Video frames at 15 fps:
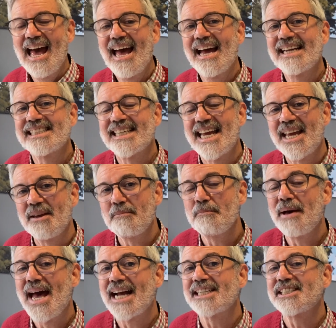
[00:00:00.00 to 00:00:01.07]
and
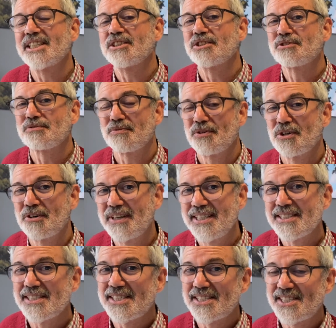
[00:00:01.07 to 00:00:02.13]
impacting drawing
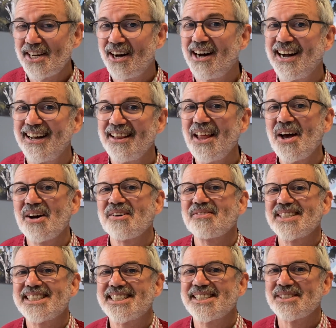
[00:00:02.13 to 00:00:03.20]
style
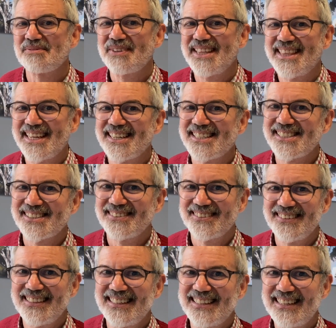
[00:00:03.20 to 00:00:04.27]
which is within us
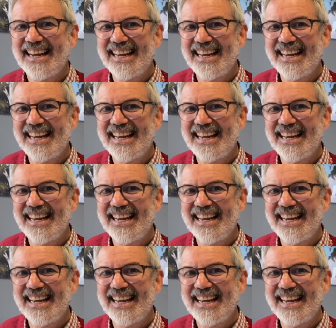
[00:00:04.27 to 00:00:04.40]
all.